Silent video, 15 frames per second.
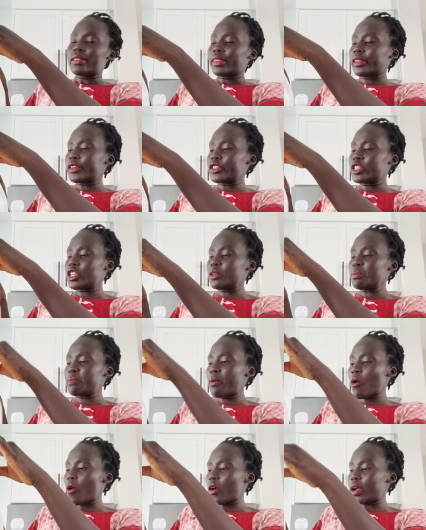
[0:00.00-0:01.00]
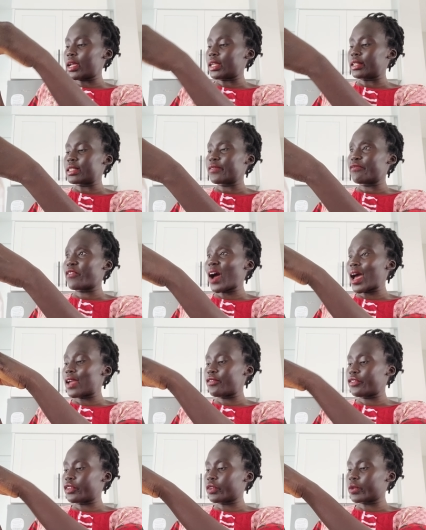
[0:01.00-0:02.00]

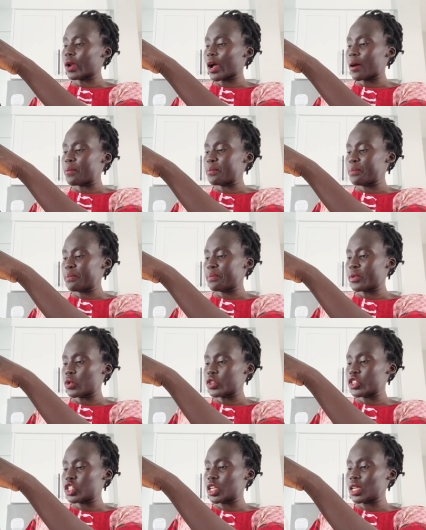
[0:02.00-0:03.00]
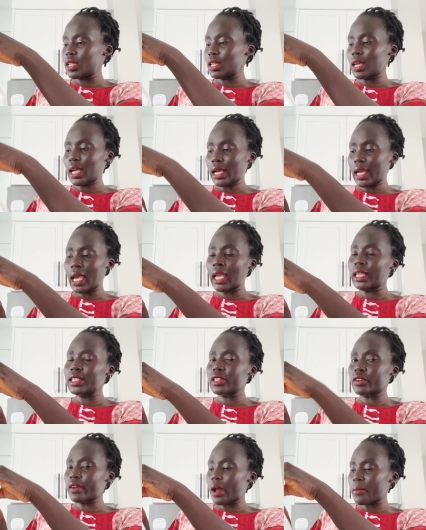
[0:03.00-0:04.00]
13.5 gram protein,
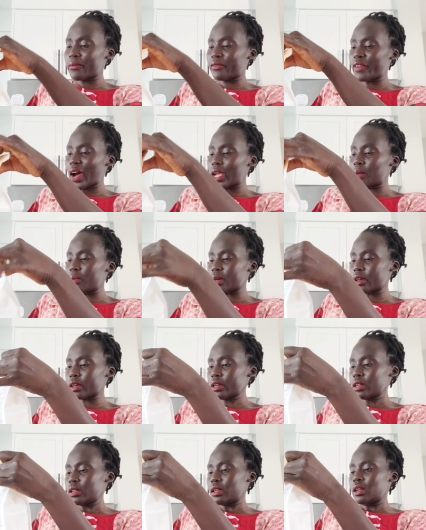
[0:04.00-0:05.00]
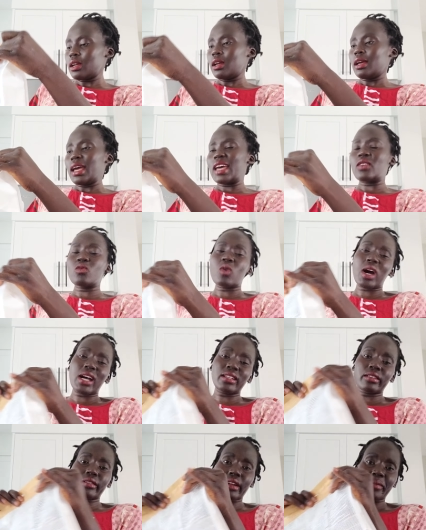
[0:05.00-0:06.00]
8 gram fiber, and
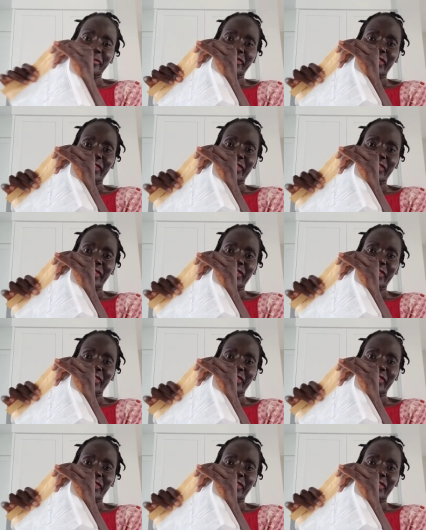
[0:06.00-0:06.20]
1 gram